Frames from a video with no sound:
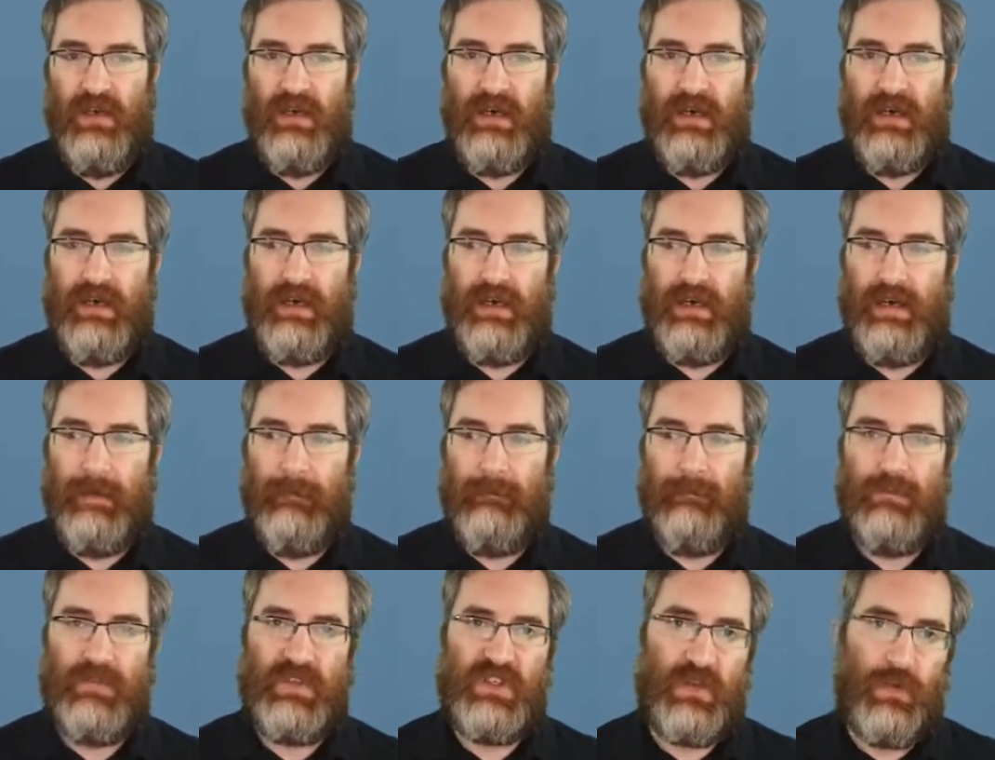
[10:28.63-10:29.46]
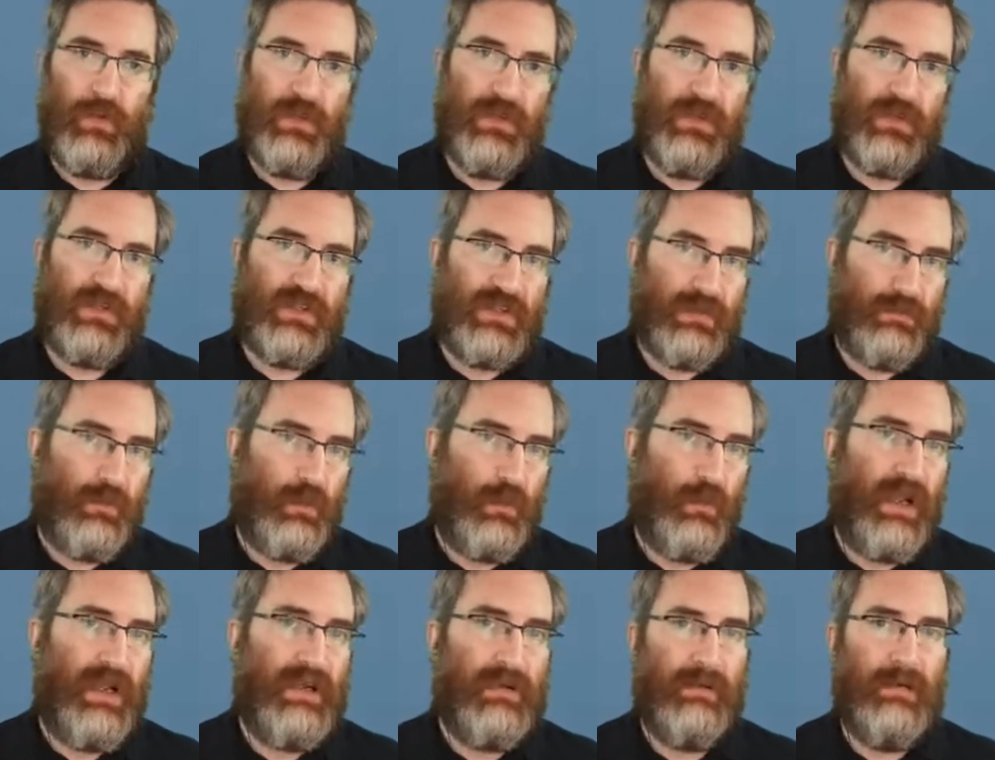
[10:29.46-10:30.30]
So there's some
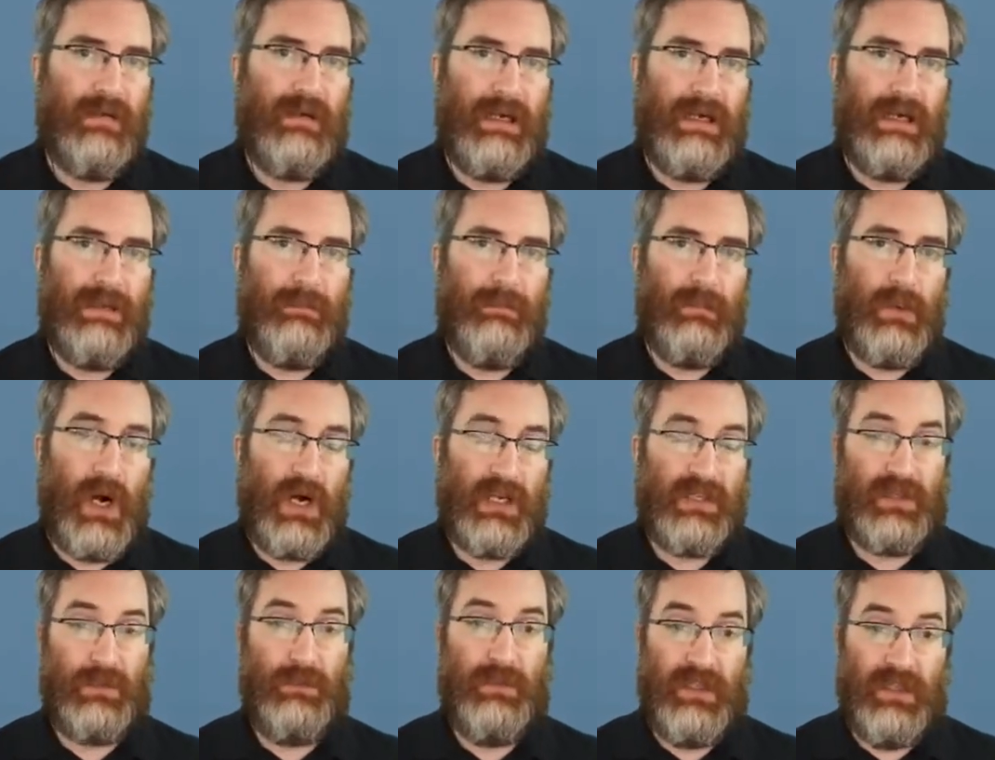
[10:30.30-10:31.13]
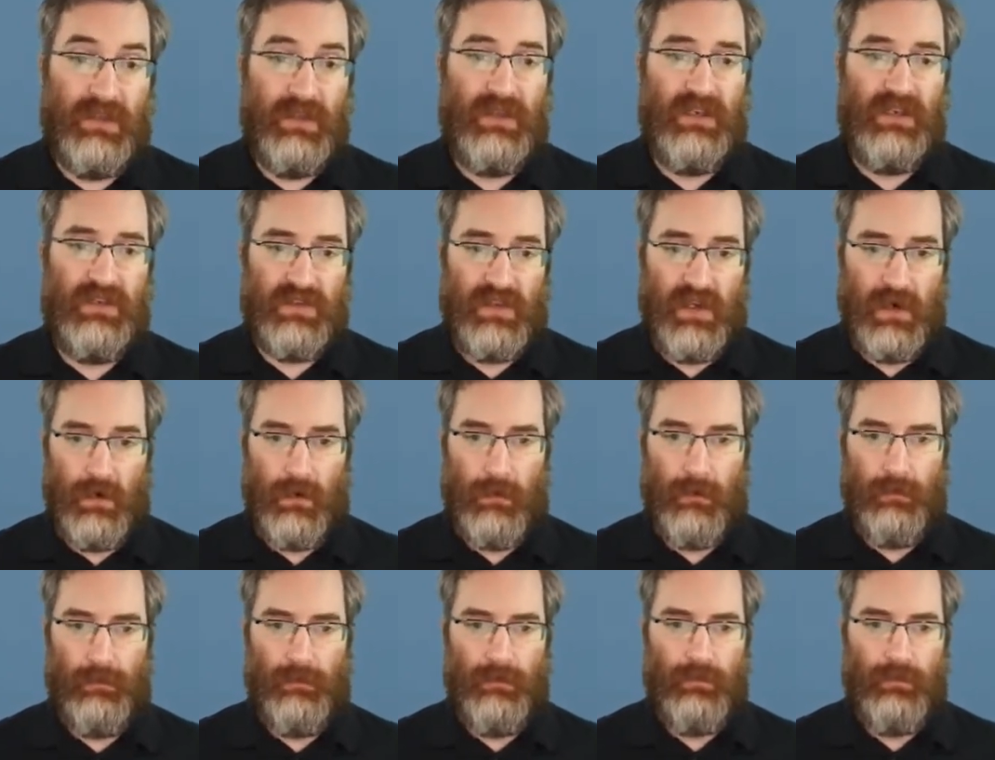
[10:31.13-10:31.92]
great possibilities there.